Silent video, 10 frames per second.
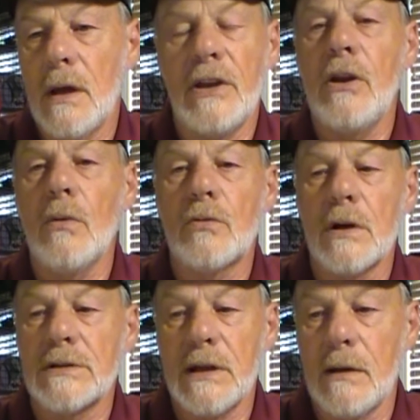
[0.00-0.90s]
And you don't
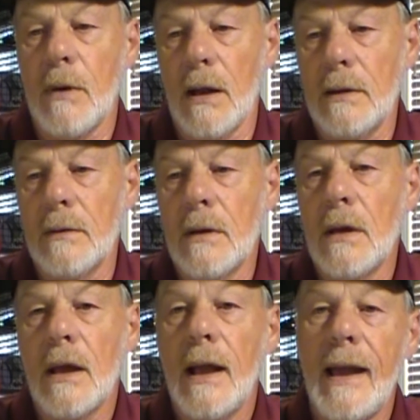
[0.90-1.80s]
trust anybody.
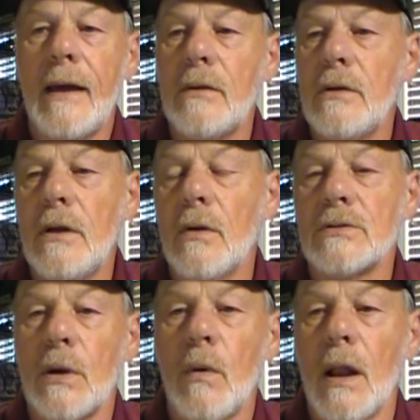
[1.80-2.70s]
And you
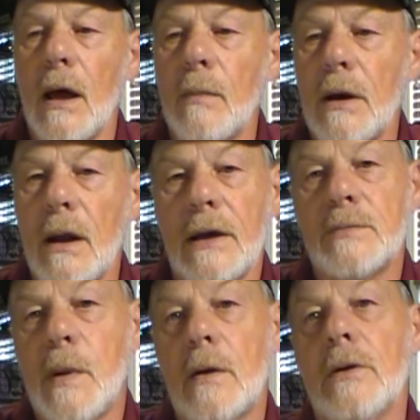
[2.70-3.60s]
don't say, well, I'm in a
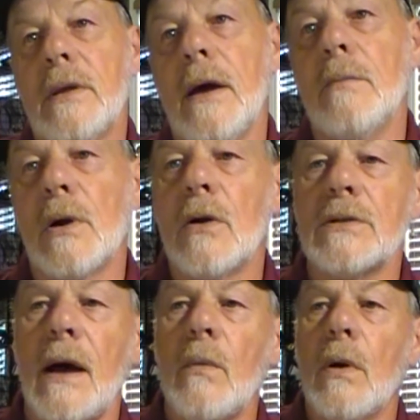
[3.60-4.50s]
nice part of town,
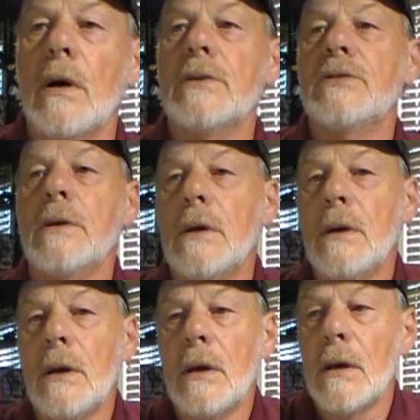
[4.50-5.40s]
because I was
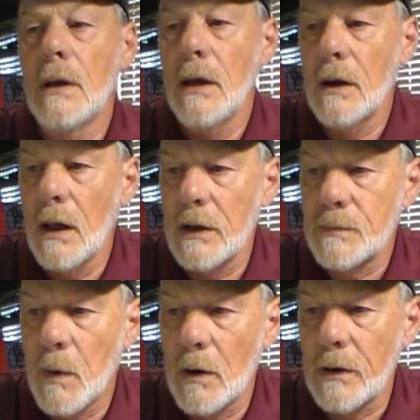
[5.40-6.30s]
in a
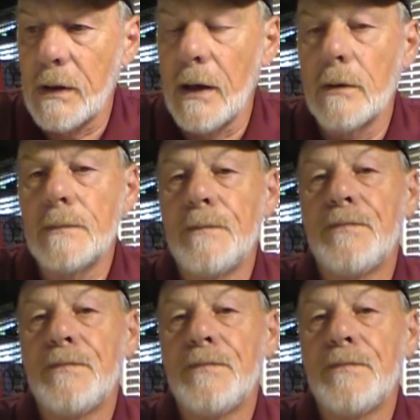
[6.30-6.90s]
nice part of town.